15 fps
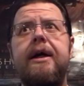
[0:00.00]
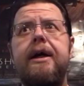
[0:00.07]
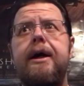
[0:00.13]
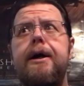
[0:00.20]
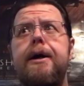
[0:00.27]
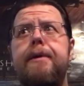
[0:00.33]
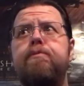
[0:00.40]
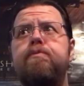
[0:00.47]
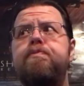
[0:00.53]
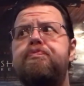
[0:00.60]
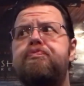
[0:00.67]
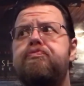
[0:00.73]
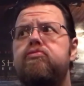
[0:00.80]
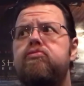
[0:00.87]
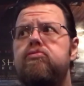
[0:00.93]
And
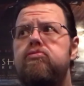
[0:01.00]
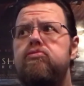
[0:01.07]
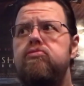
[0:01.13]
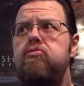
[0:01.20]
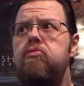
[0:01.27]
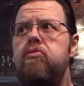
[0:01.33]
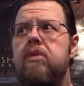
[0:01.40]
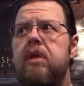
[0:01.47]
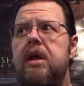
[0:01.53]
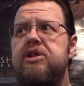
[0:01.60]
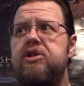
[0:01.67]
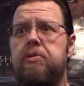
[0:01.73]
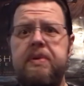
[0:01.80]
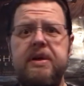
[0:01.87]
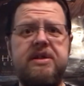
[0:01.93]

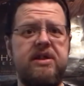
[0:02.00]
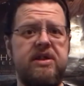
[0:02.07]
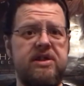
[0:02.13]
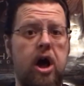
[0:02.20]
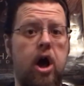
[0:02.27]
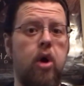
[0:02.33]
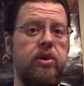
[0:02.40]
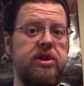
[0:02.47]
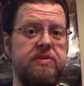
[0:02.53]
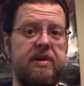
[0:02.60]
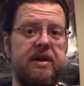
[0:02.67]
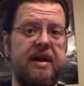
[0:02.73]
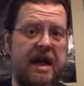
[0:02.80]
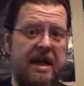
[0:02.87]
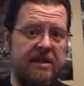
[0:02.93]
so pizza has always been
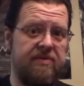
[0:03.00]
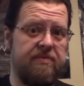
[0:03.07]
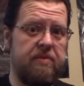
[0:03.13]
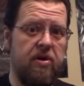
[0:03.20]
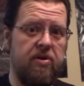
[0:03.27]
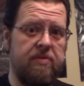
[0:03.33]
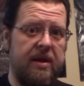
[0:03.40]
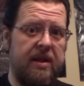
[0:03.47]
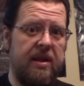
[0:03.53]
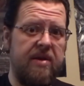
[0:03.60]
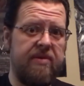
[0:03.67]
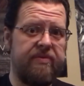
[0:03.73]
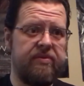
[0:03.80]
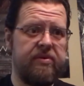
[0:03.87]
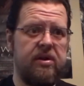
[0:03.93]
an active part of my
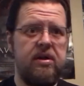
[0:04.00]
life.